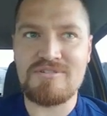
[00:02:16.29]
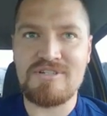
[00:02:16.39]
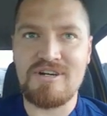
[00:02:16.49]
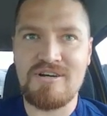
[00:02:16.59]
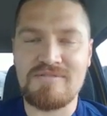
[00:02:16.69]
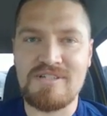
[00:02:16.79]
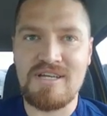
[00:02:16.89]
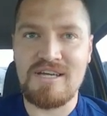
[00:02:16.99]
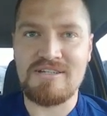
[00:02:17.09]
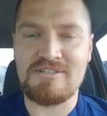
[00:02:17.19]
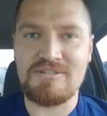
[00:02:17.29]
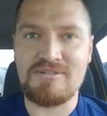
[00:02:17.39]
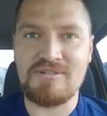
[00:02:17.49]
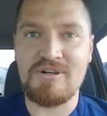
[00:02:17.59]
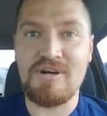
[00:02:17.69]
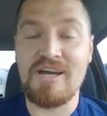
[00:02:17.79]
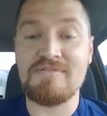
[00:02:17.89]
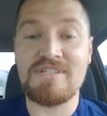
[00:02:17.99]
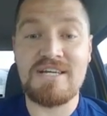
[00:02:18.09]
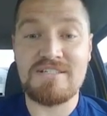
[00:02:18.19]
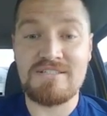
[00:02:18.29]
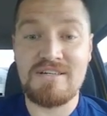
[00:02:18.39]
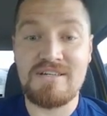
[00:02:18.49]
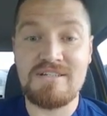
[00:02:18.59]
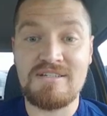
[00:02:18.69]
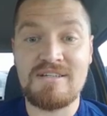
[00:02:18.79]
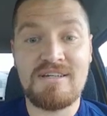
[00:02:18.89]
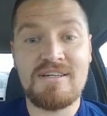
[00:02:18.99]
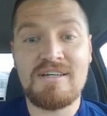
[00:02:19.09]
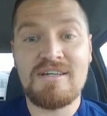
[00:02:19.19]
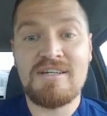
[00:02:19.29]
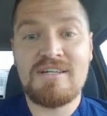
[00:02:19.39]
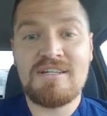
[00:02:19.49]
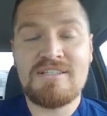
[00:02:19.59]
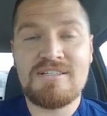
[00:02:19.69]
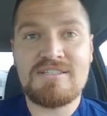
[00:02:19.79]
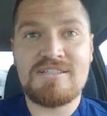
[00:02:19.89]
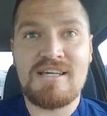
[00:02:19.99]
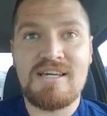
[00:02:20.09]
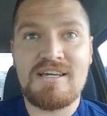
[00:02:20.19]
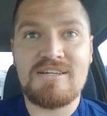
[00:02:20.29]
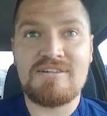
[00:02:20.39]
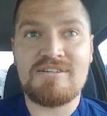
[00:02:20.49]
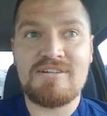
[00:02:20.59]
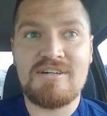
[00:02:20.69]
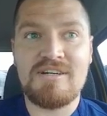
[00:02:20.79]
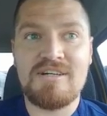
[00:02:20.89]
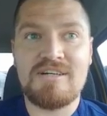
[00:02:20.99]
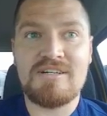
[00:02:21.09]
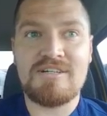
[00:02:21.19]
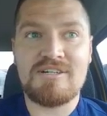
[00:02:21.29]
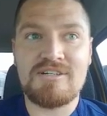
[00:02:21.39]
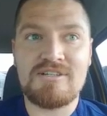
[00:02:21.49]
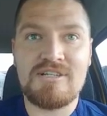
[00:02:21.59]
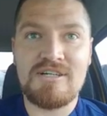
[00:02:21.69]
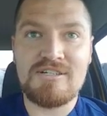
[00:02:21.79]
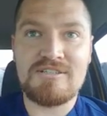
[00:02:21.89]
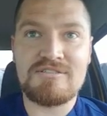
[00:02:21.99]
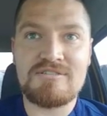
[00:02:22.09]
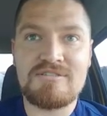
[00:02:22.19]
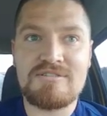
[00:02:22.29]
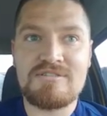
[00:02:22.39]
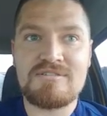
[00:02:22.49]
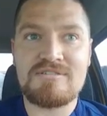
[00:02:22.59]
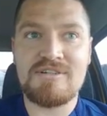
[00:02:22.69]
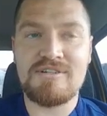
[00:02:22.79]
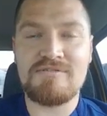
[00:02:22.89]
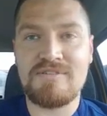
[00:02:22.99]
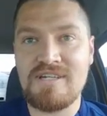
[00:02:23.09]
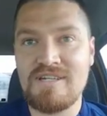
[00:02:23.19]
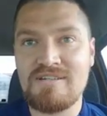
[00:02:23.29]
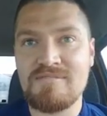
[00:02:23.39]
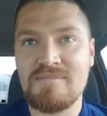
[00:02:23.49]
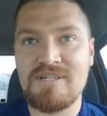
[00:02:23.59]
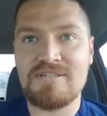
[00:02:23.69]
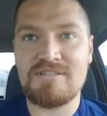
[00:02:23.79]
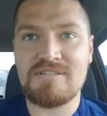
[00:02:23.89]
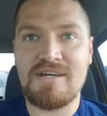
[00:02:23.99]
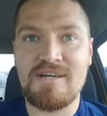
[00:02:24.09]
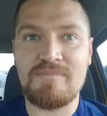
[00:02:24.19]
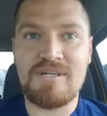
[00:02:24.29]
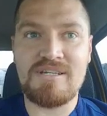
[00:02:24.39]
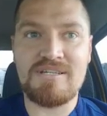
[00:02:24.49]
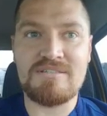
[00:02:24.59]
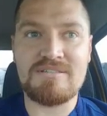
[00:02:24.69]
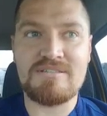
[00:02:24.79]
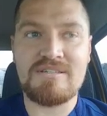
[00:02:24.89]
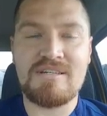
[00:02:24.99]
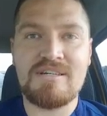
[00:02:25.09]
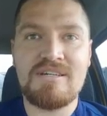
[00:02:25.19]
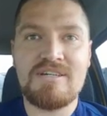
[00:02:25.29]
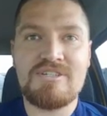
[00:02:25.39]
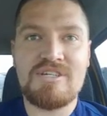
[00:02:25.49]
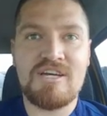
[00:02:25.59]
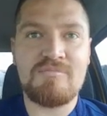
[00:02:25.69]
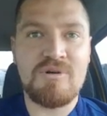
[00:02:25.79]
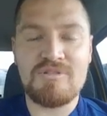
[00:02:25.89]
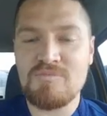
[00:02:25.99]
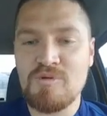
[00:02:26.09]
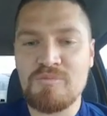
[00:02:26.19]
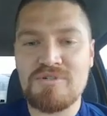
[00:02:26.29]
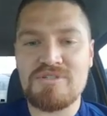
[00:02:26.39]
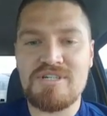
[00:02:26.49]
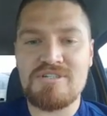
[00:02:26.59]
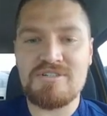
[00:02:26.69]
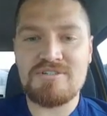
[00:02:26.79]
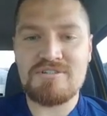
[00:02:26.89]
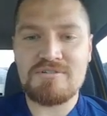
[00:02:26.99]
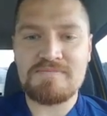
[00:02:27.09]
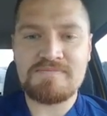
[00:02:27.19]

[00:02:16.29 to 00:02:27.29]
She often had to go have tests done to scan her lungs, her feet, because of the diabetes. She had multiple procedures.